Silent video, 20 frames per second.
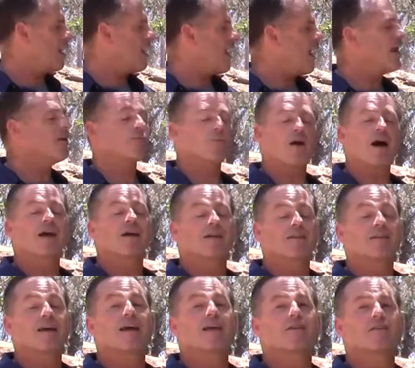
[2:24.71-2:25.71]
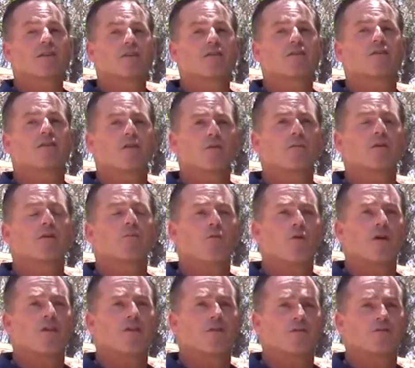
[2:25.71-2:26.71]
and it's probably going to take us considerably
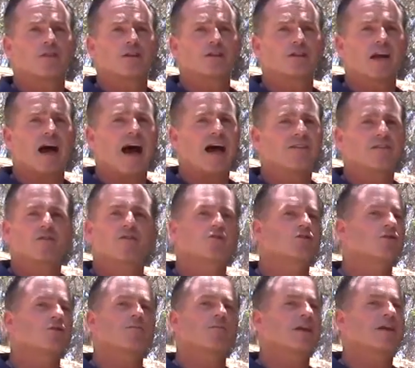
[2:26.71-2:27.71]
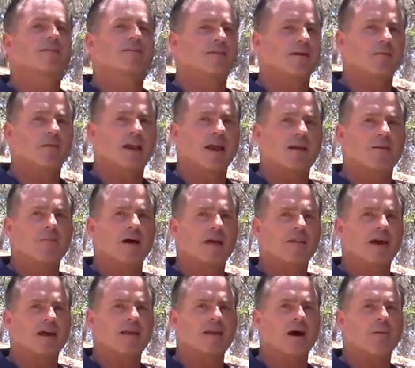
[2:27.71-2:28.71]
more than 3 shots, and you shouldn't be intimidated by
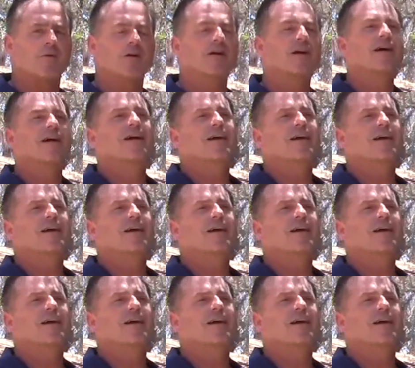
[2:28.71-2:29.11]
that number.